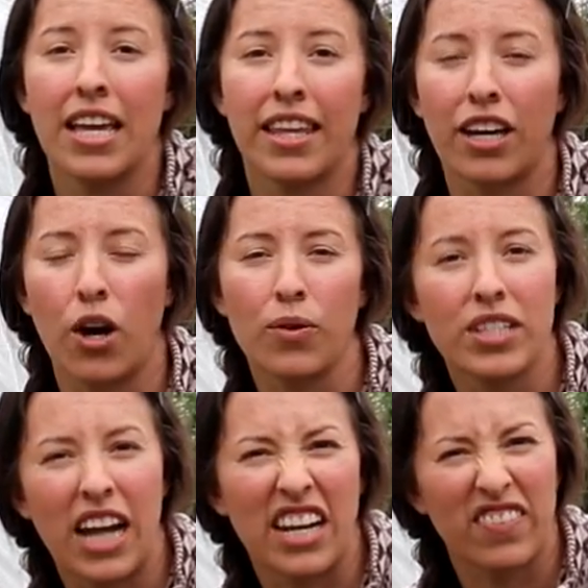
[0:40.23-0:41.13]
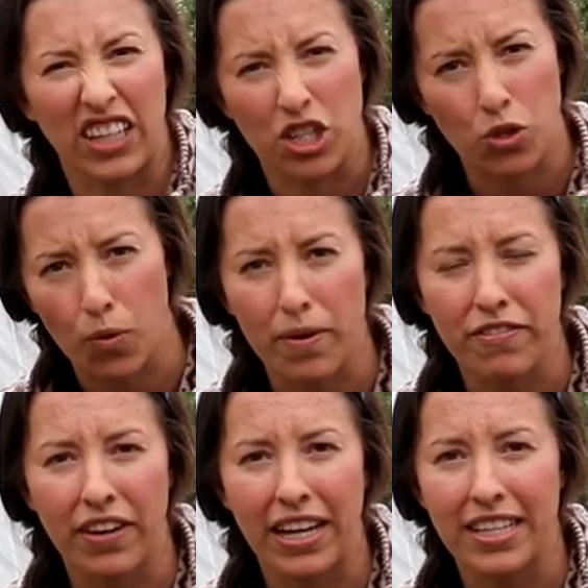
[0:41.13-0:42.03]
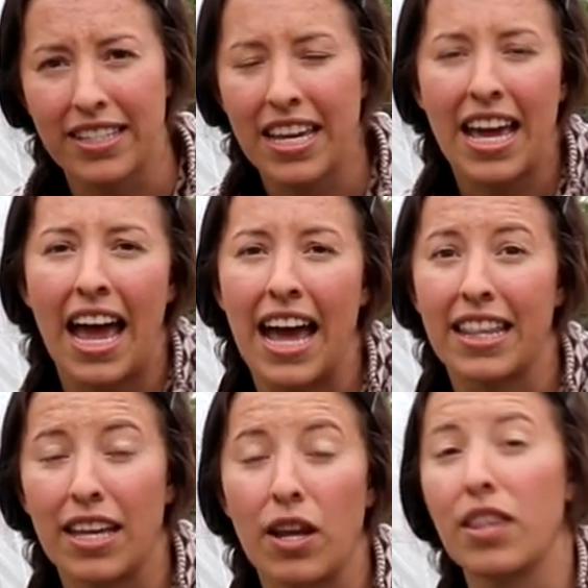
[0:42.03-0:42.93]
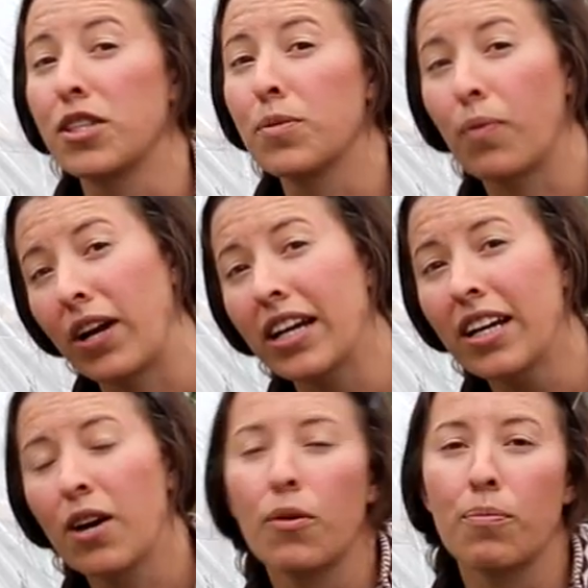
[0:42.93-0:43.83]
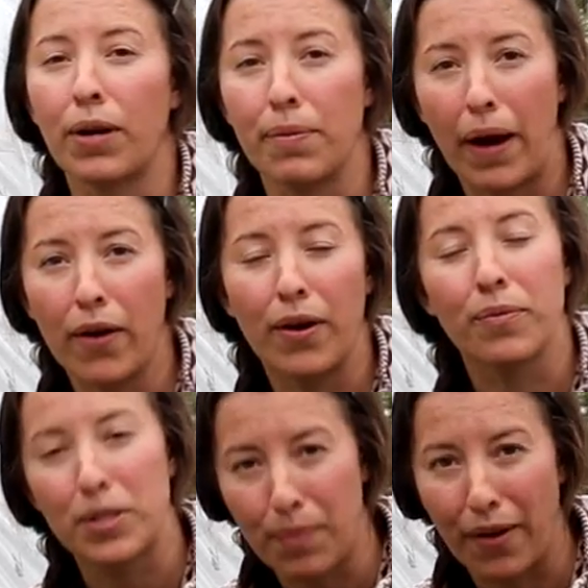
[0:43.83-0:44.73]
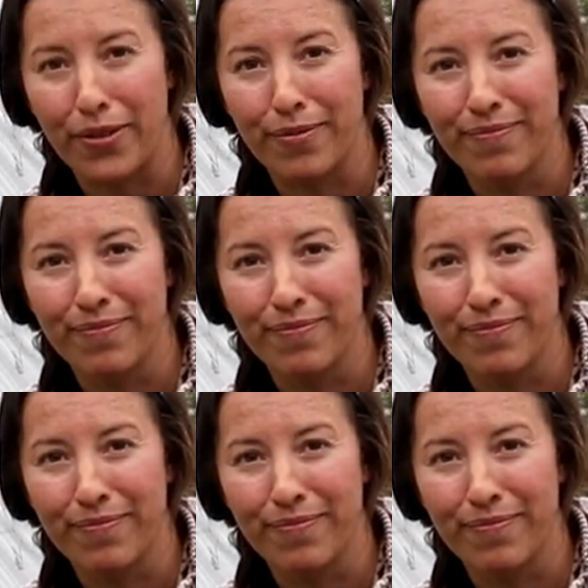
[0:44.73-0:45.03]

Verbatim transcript: They go into kind of like a dormant phase, and then in the spring, we bring them out and we sprout them.